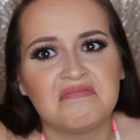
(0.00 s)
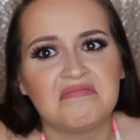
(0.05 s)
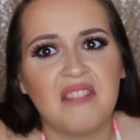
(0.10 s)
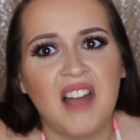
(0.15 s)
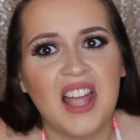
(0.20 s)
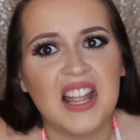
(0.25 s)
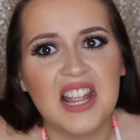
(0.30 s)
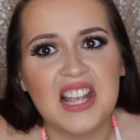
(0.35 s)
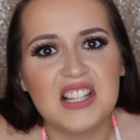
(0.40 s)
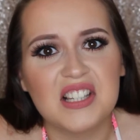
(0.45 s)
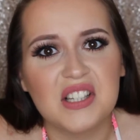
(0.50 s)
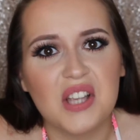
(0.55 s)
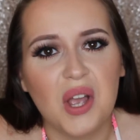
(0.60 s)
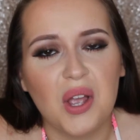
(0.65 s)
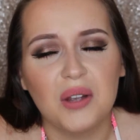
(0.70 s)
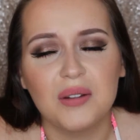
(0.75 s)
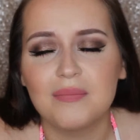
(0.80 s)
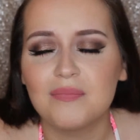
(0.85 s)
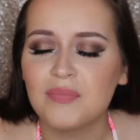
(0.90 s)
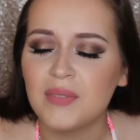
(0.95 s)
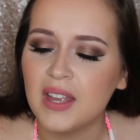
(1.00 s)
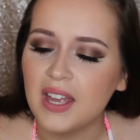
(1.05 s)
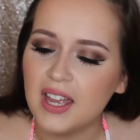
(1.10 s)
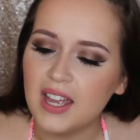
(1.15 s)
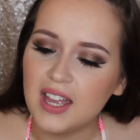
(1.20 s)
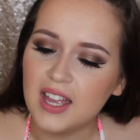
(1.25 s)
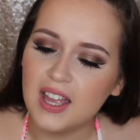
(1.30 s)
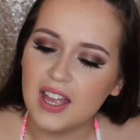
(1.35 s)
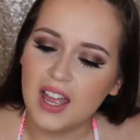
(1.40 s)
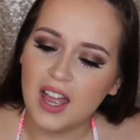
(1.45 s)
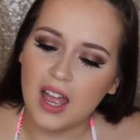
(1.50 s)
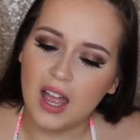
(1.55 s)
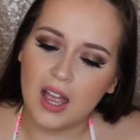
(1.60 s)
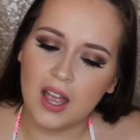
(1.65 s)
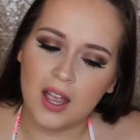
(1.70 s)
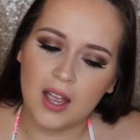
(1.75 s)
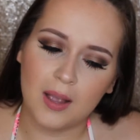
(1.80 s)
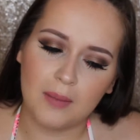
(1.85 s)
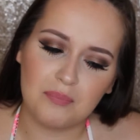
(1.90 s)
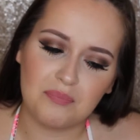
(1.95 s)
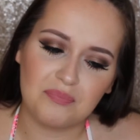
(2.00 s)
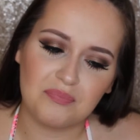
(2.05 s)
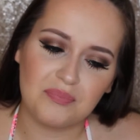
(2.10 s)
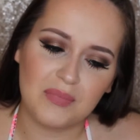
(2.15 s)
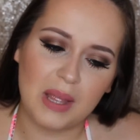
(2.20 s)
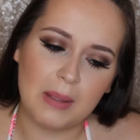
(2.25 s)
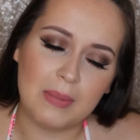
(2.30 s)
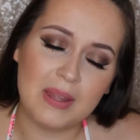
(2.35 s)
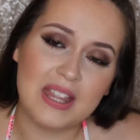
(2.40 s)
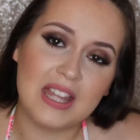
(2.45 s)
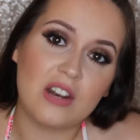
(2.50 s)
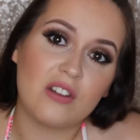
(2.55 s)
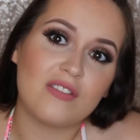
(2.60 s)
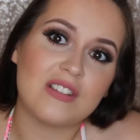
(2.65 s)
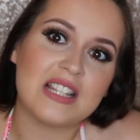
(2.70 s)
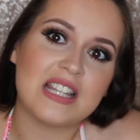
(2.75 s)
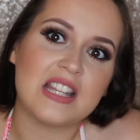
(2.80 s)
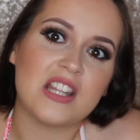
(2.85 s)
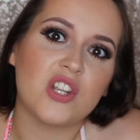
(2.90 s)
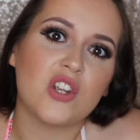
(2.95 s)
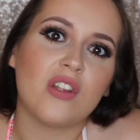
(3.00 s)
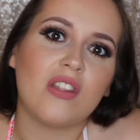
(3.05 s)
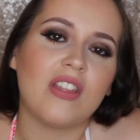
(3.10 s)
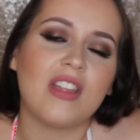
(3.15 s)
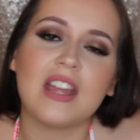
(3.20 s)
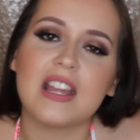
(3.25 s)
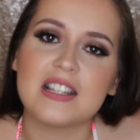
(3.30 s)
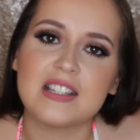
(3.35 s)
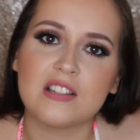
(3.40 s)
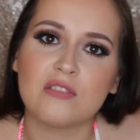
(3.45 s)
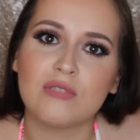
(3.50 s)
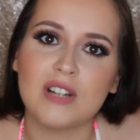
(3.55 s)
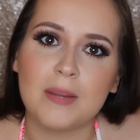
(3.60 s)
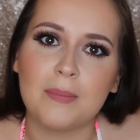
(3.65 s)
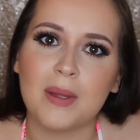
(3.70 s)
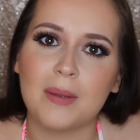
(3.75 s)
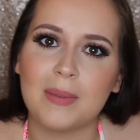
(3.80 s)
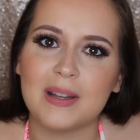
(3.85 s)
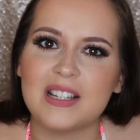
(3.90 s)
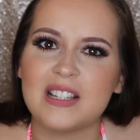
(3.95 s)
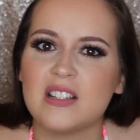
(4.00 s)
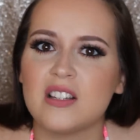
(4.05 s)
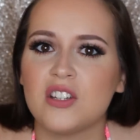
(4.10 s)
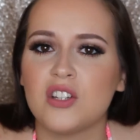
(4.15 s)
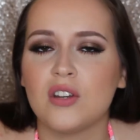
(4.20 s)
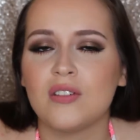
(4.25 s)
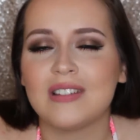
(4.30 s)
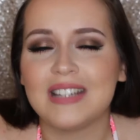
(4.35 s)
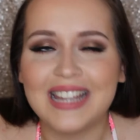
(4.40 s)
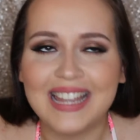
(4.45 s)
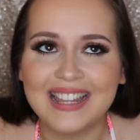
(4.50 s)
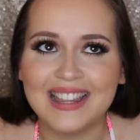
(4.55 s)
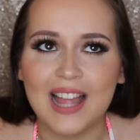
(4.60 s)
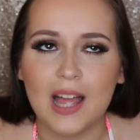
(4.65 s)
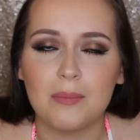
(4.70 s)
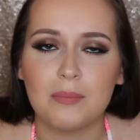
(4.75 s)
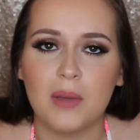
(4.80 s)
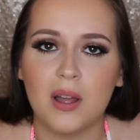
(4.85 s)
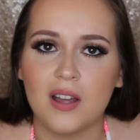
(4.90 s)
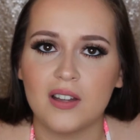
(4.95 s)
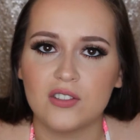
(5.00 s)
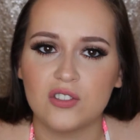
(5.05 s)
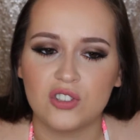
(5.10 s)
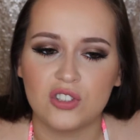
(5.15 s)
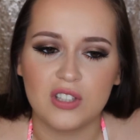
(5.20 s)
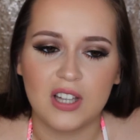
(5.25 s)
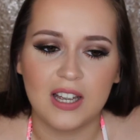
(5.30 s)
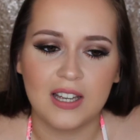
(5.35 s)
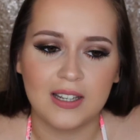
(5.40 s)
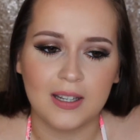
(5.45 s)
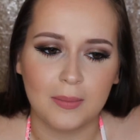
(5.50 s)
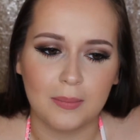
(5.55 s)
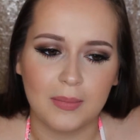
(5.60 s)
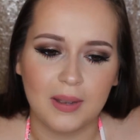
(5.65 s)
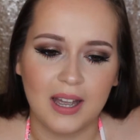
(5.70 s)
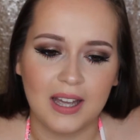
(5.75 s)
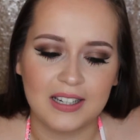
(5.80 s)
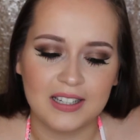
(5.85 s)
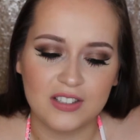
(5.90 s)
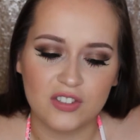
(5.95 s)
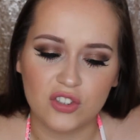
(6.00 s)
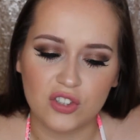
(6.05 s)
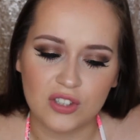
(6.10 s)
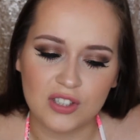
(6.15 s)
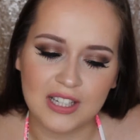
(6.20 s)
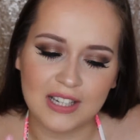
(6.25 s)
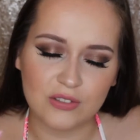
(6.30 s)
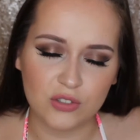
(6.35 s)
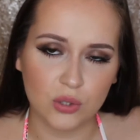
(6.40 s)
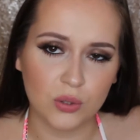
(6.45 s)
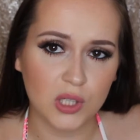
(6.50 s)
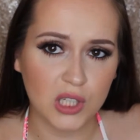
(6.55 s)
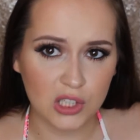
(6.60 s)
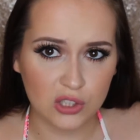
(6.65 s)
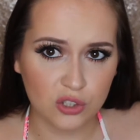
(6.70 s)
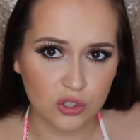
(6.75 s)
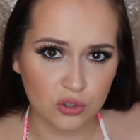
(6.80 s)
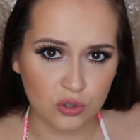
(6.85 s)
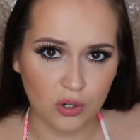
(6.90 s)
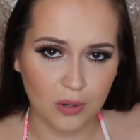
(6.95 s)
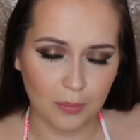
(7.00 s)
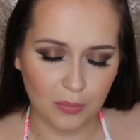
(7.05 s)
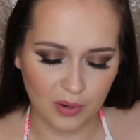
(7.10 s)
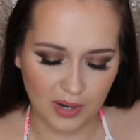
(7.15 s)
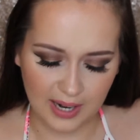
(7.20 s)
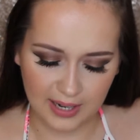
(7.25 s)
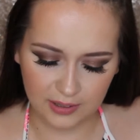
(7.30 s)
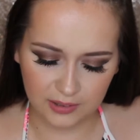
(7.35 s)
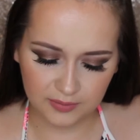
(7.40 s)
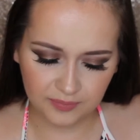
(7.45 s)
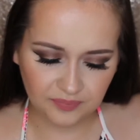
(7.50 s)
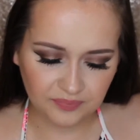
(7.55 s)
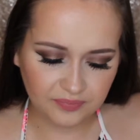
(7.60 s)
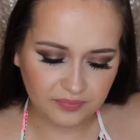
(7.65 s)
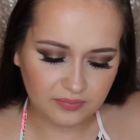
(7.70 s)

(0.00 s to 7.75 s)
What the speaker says: I guess so. But then obviously the good thing is it's really pigmented, so you don't need that much, and it just gives you a good strong brown.